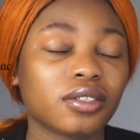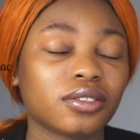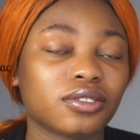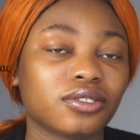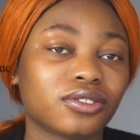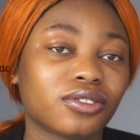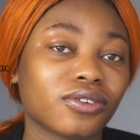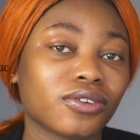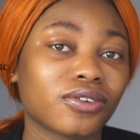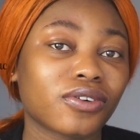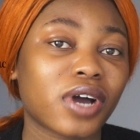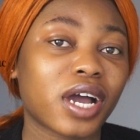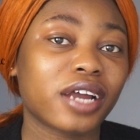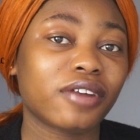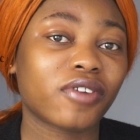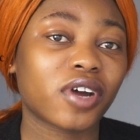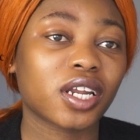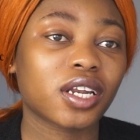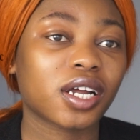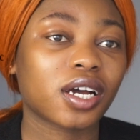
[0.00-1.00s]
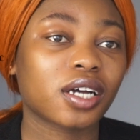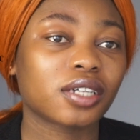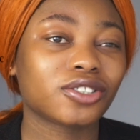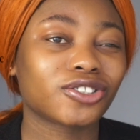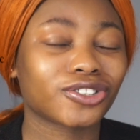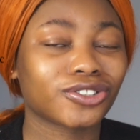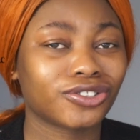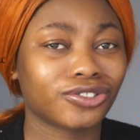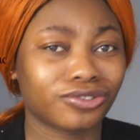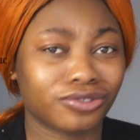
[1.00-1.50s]
So I rather
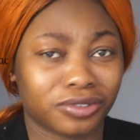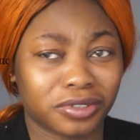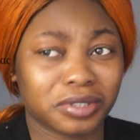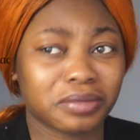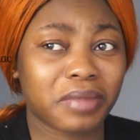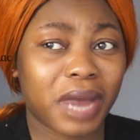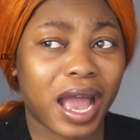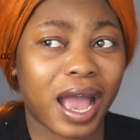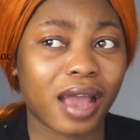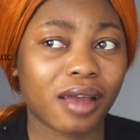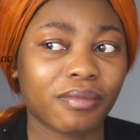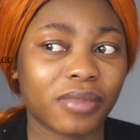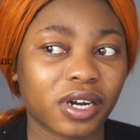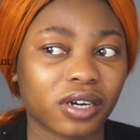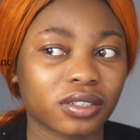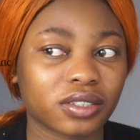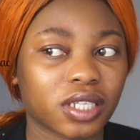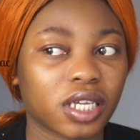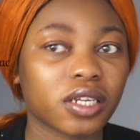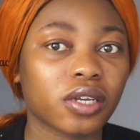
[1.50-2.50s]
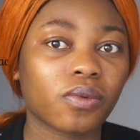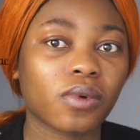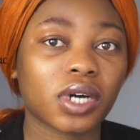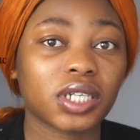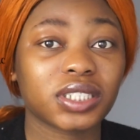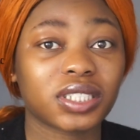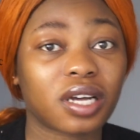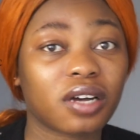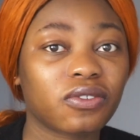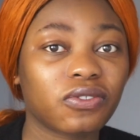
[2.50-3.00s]
just trim my eyebrows and it
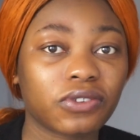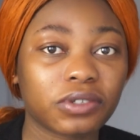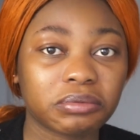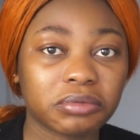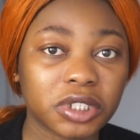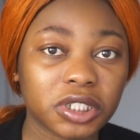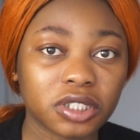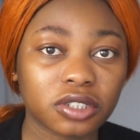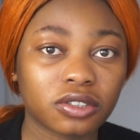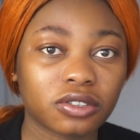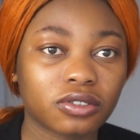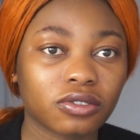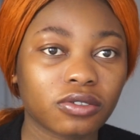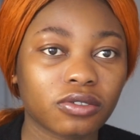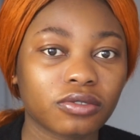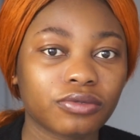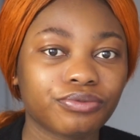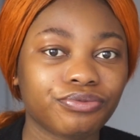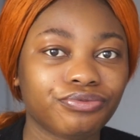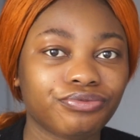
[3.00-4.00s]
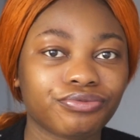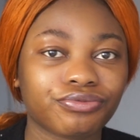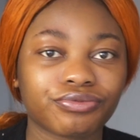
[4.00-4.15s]
works out for me. So